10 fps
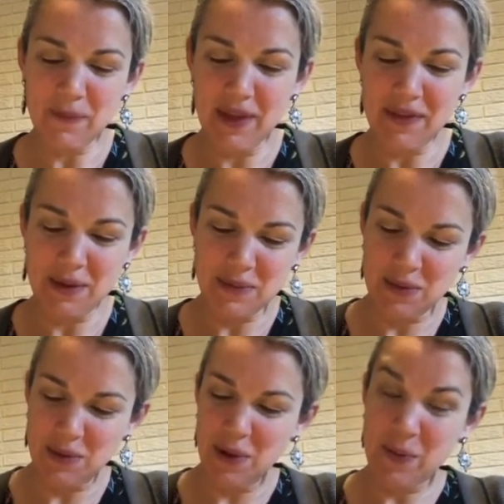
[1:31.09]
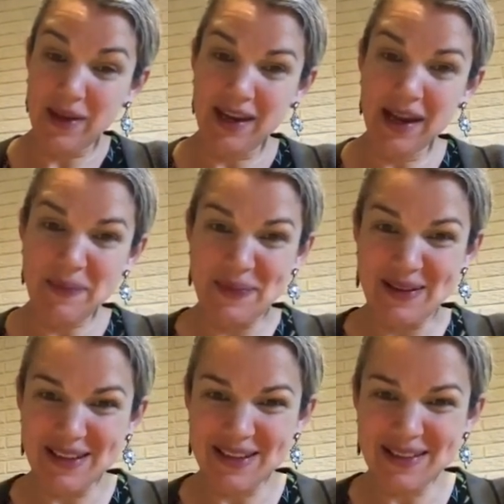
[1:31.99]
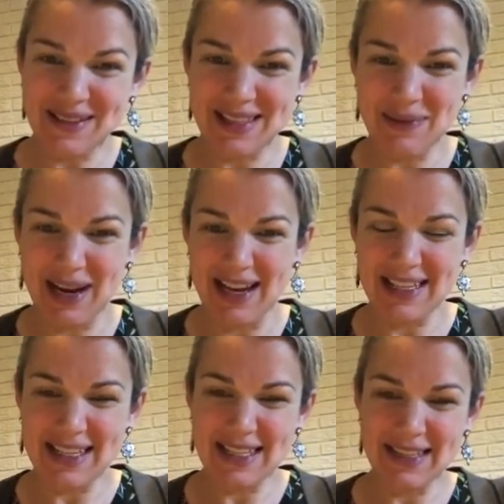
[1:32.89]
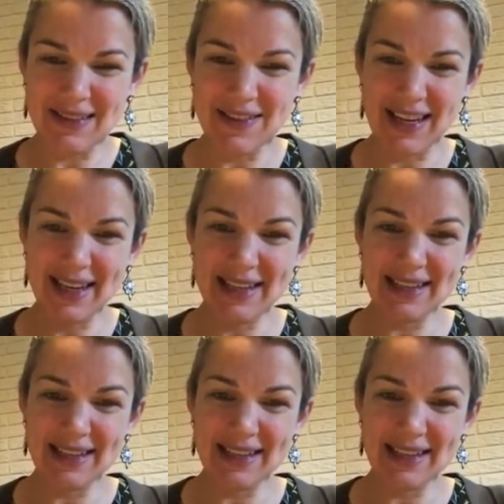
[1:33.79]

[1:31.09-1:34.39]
And then when you open it up, there's also a surprise. Ready?